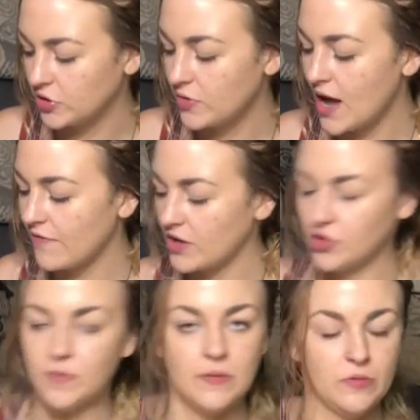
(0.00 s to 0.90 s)
You have
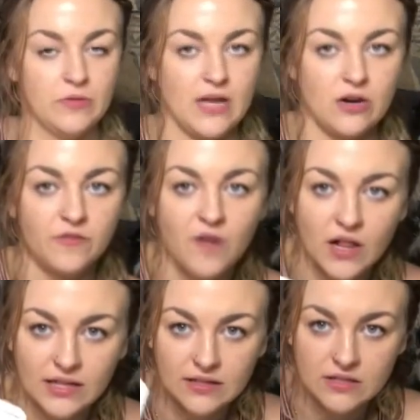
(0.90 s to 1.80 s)
other people that are
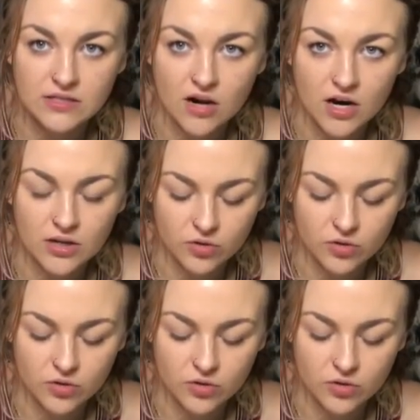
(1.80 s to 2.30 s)
falling in this card